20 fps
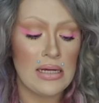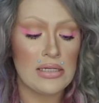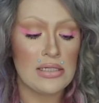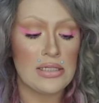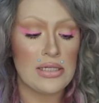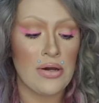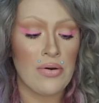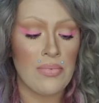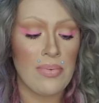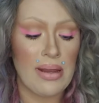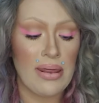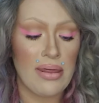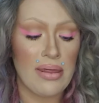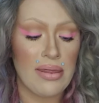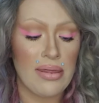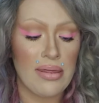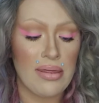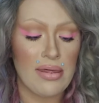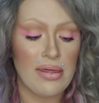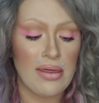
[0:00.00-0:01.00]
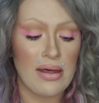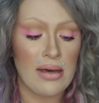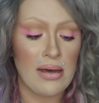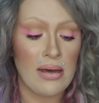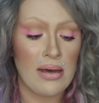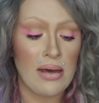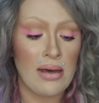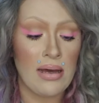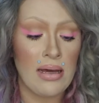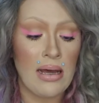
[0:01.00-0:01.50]
So with
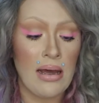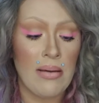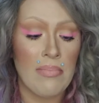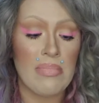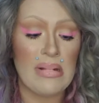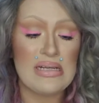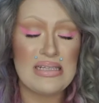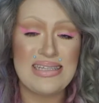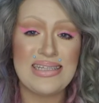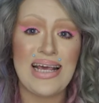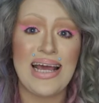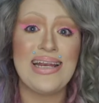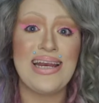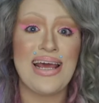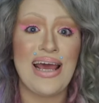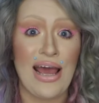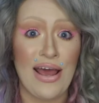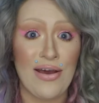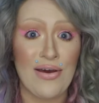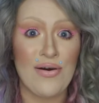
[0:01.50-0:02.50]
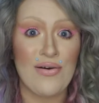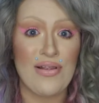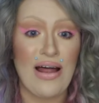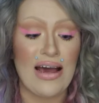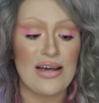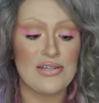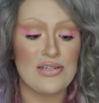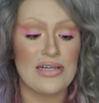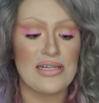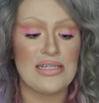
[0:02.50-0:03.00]
the Miss San Diego
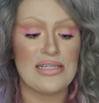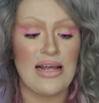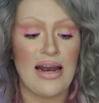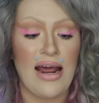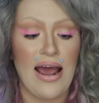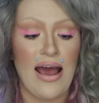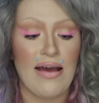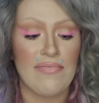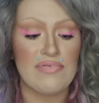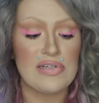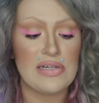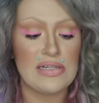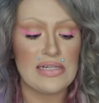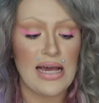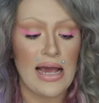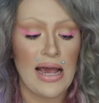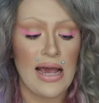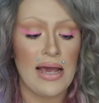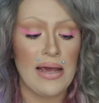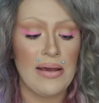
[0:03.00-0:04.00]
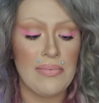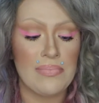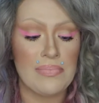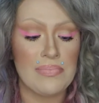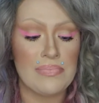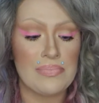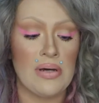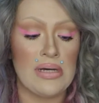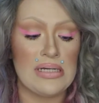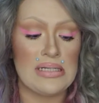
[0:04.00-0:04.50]
lashes that I have today,
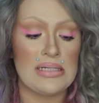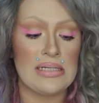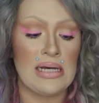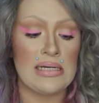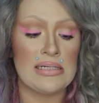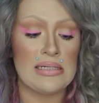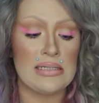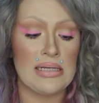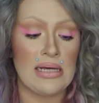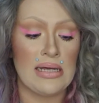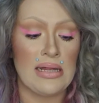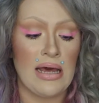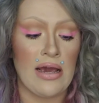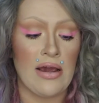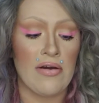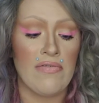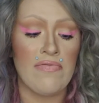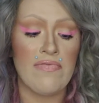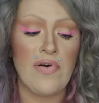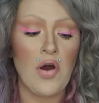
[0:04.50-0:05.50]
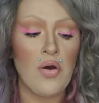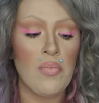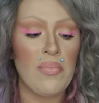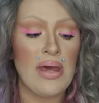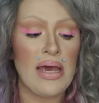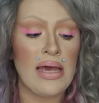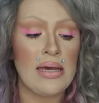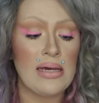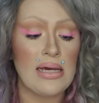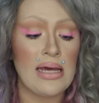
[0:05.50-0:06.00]
it says that they're faux
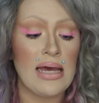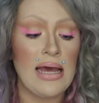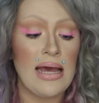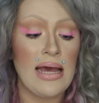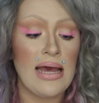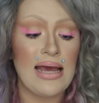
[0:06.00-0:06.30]
mink,